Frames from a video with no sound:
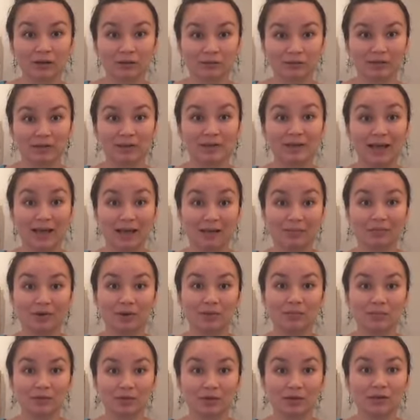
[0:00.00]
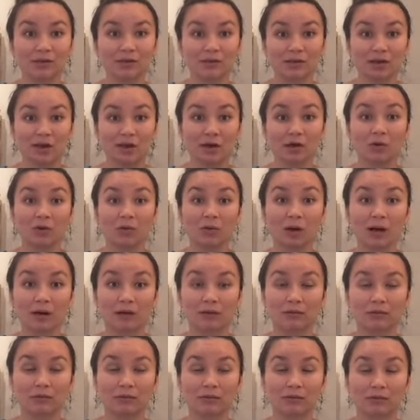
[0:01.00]
the same number. So
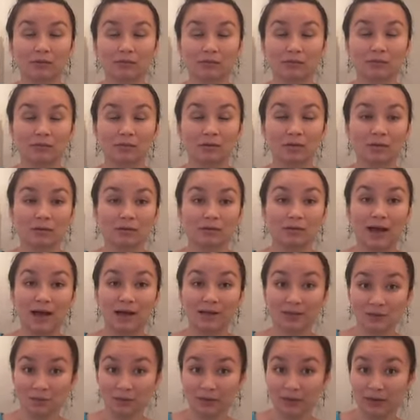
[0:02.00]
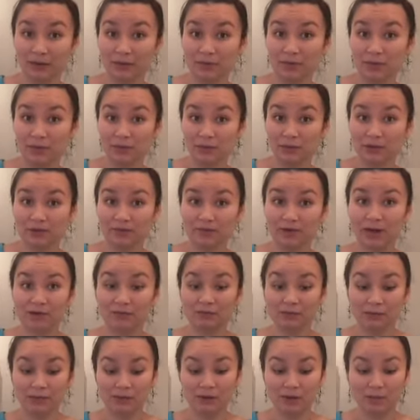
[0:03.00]
last week I was
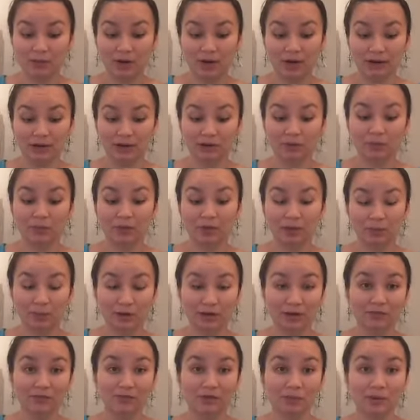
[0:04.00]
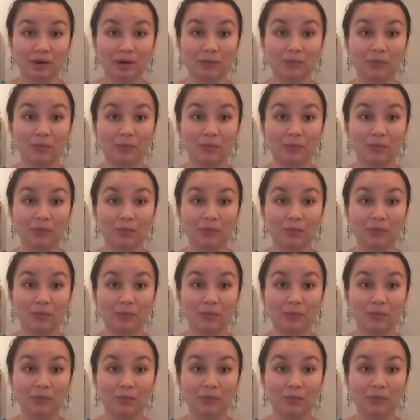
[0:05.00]
35 weeks pregnant. When I went in for my